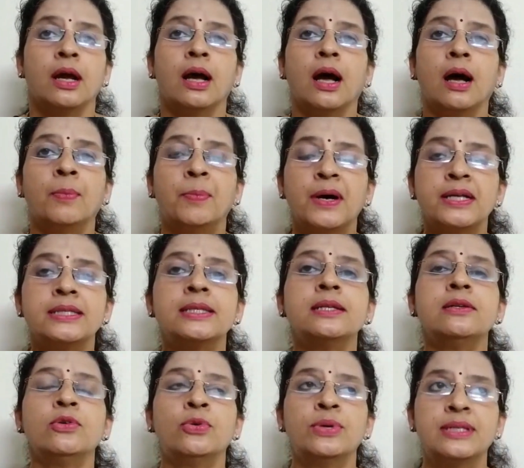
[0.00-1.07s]
a
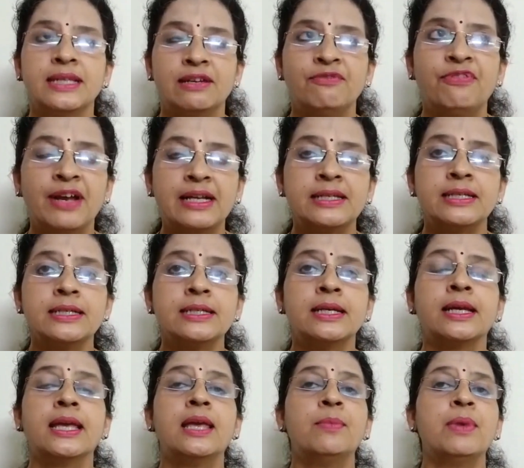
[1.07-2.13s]
person who is infected,
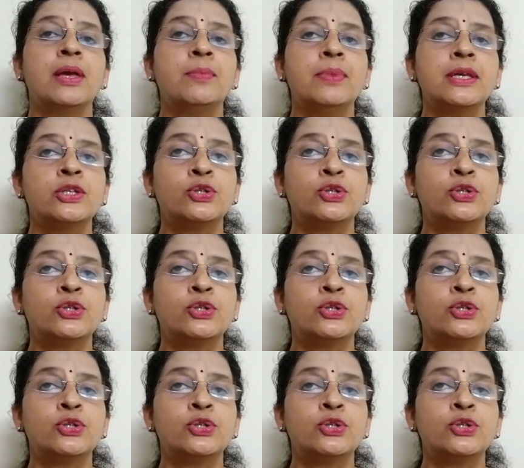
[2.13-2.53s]
he may be